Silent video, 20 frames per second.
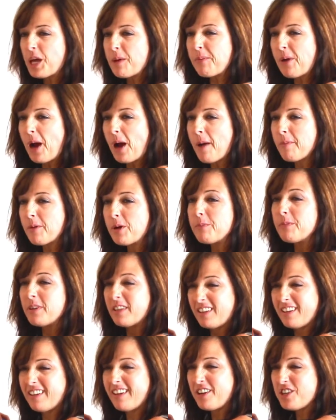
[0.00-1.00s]
problem
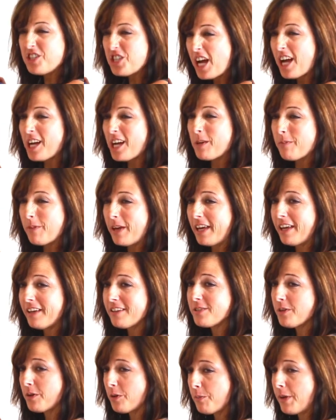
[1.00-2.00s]
and check me
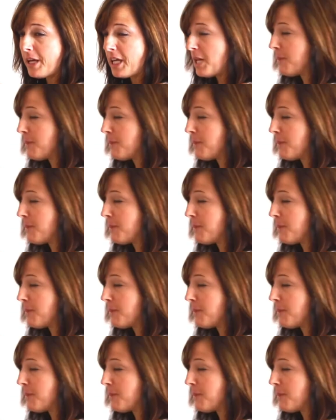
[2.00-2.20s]
so I don't make any